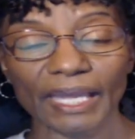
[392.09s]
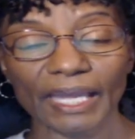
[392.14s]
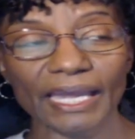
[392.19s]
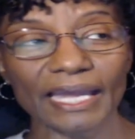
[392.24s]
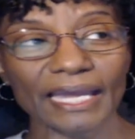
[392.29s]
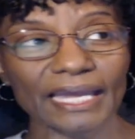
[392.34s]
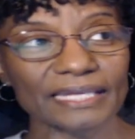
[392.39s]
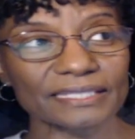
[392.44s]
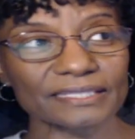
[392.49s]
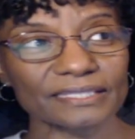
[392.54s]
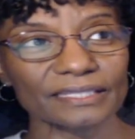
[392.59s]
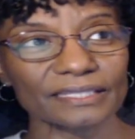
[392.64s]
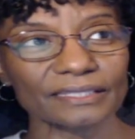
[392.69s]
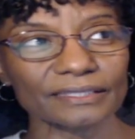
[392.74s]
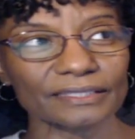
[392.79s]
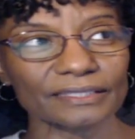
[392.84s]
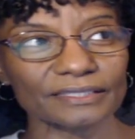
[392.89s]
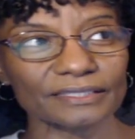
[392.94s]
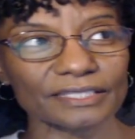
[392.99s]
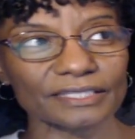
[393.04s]
And
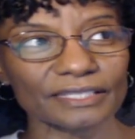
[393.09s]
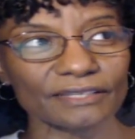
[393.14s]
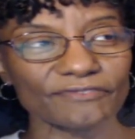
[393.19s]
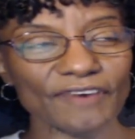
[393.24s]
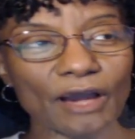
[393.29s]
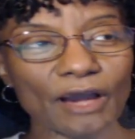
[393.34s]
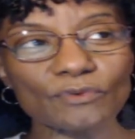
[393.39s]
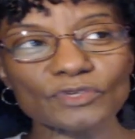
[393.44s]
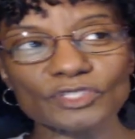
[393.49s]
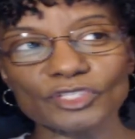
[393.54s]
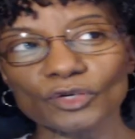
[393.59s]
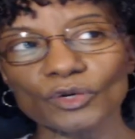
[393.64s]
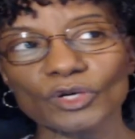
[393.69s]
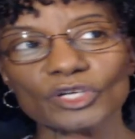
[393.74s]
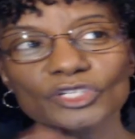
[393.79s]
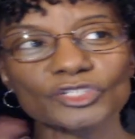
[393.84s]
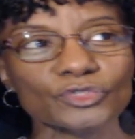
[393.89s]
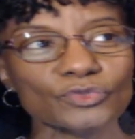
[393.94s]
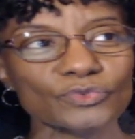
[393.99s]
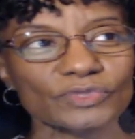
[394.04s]
if I was
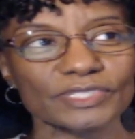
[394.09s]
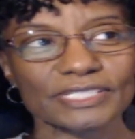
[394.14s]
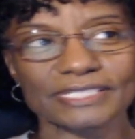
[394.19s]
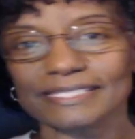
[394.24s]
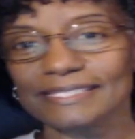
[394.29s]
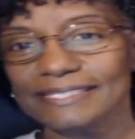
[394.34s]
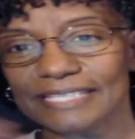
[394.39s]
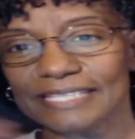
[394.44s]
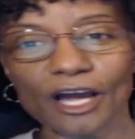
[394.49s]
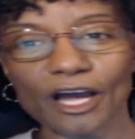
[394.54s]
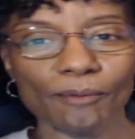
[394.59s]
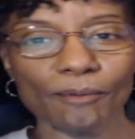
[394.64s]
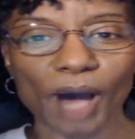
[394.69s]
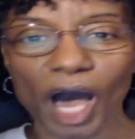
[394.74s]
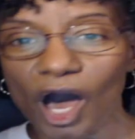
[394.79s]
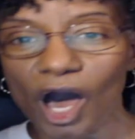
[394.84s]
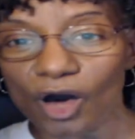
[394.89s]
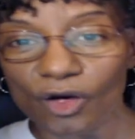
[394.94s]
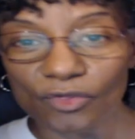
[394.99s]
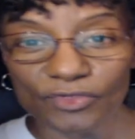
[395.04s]
going to just sum
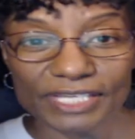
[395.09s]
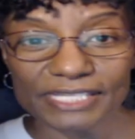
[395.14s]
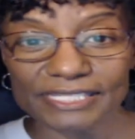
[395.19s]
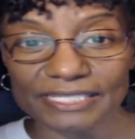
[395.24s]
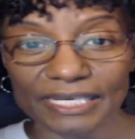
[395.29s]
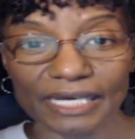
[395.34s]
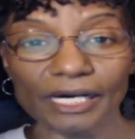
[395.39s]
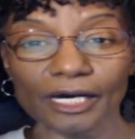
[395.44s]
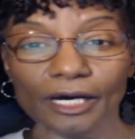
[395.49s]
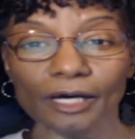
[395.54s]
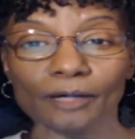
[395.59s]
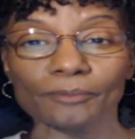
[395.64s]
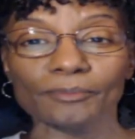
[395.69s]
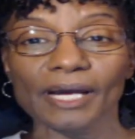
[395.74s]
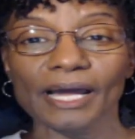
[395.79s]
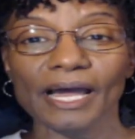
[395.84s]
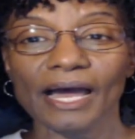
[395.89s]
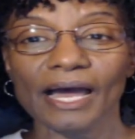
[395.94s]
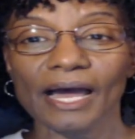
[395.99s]
all this up,